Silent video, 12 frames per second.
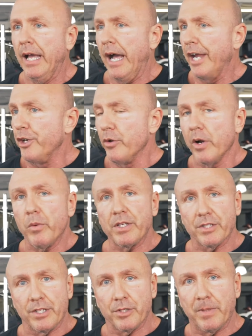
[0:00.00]
I knew I
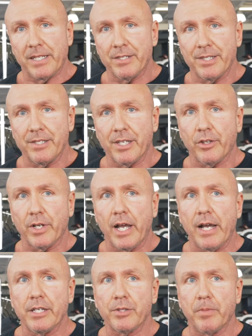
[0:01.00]
wasn't as big as these other
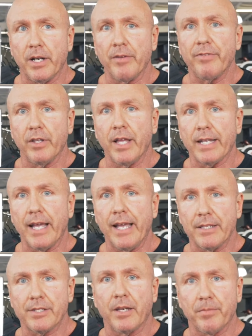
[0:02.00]
guys, but I felt like I
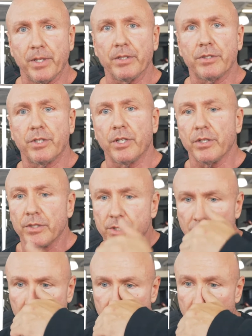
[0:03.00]
had something
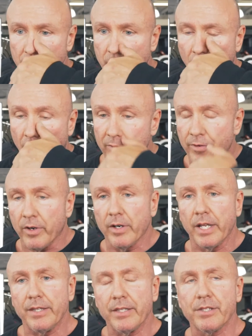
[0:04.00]
to offer
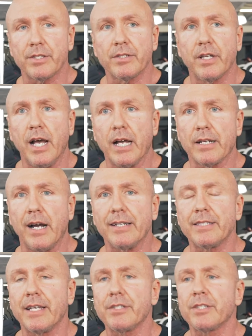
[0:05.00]
in this
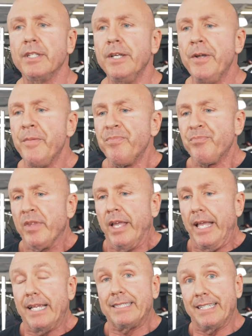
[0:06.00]
contest.
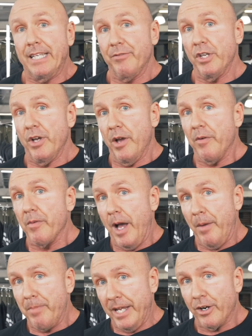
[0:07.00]
To give you
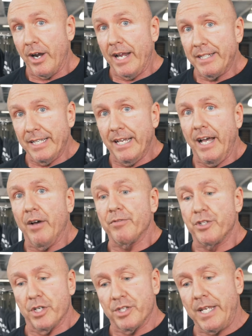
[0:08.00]
a better idea
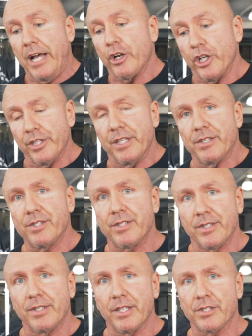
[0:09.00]
of just how good
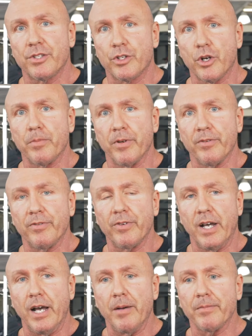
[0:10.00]
this group of
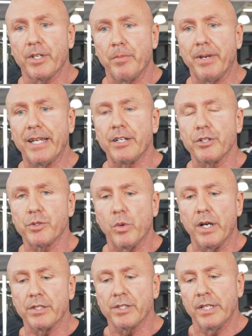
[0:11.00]
competitors
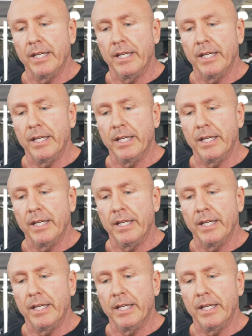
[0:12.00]
was,